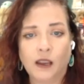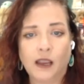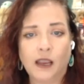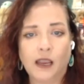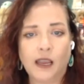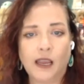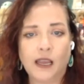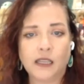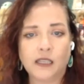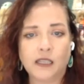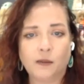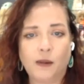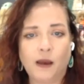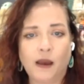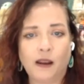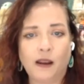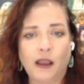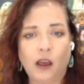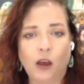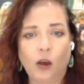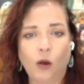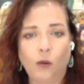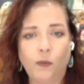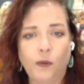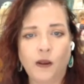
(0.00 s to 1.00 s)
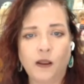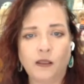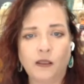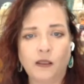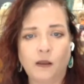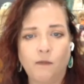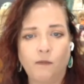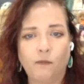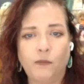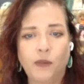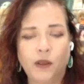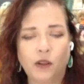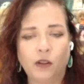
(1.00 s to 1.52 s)
it's about helping
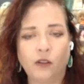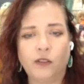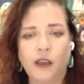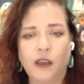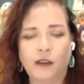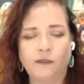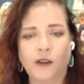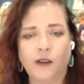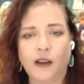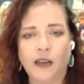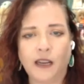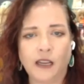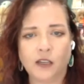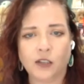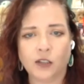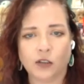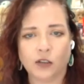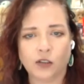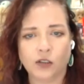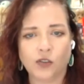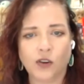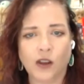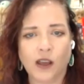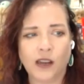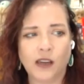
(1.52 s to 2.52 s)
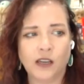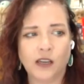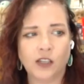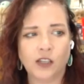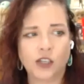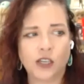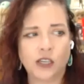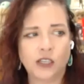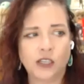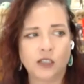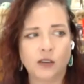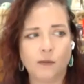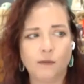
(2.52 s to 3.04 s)
them build that financial strategy
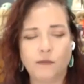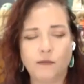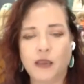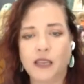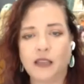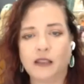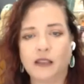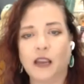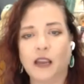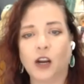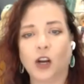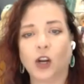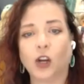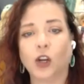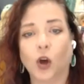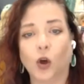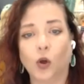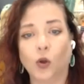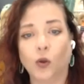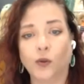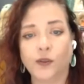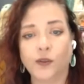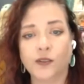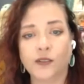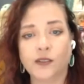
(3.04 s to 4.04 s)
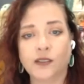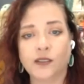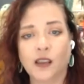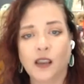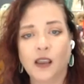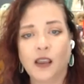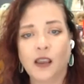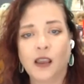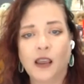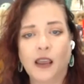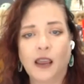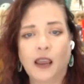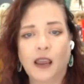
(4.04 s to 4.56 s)
to meet their goals
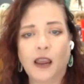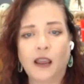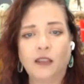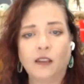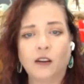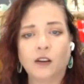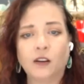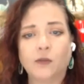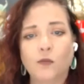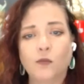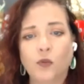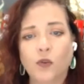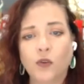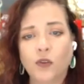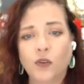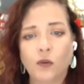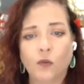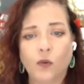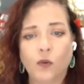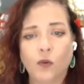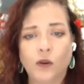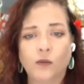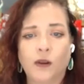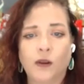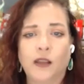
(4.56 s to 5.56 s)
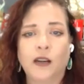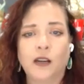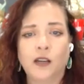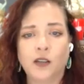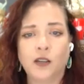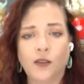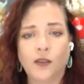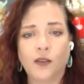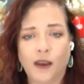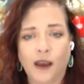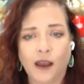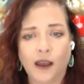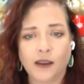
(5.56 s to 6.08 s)
and there's more than one way to do
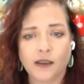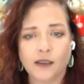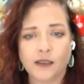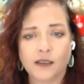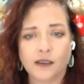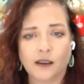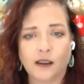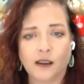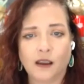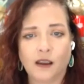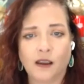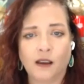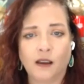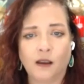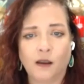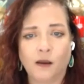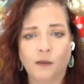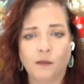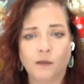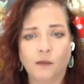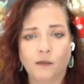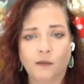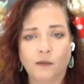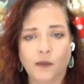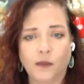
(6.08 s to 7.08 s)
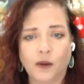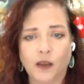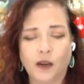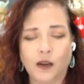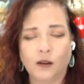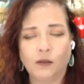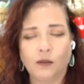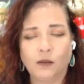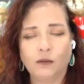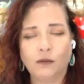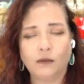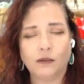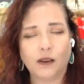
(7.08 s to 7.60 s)
that. Um, you
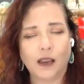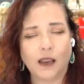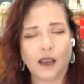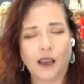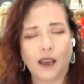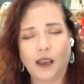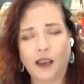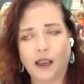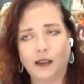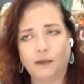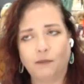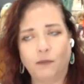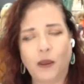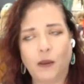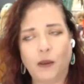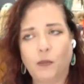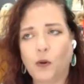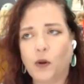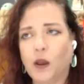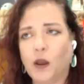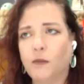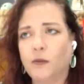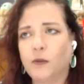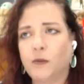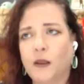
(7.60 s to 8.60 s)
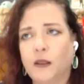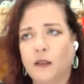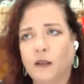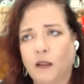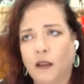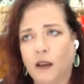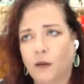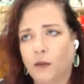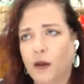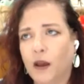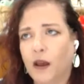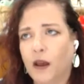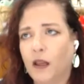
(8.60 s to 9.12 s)
know, eh, people come to me and they're
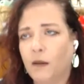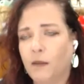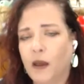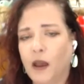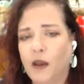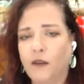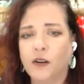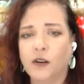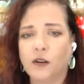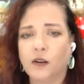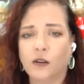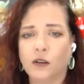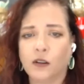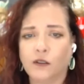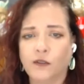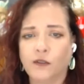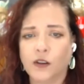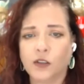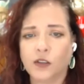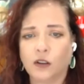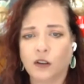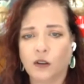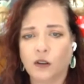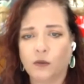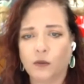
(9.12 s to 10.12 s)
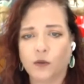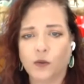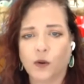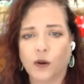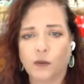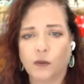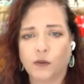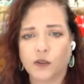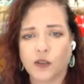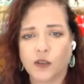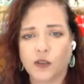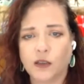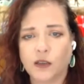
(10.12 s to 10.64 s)
like, well, I'm having to do a conventional loan with
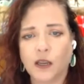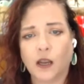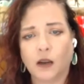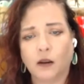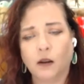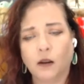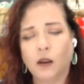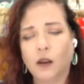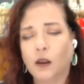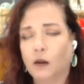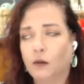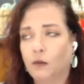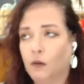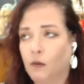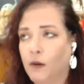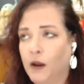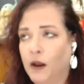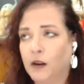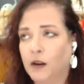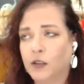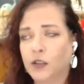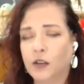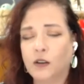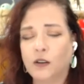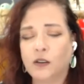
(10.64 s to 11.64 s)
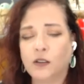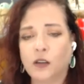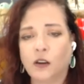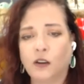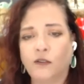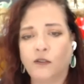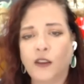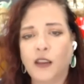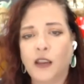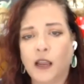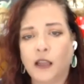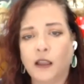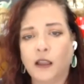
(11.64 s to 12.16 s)
20% down. Well, why aren't you using your
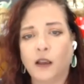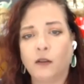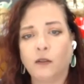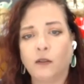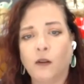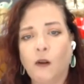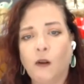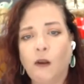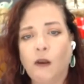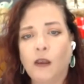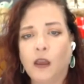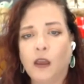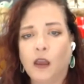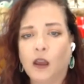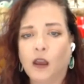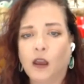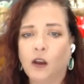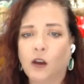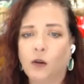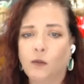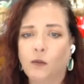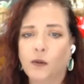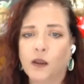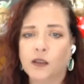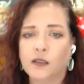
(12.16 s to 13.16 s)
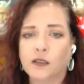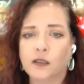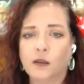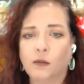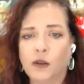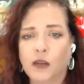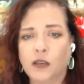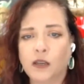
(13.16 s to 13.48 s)
VA loan? Uh, because somebody